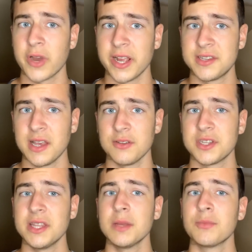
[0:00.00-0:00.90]
cells
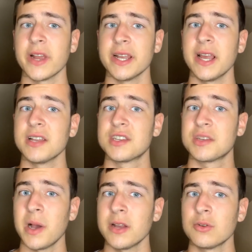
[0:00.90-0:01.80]
in the brain and
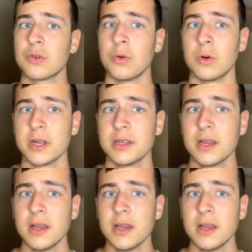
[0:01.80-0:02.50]
spinal cord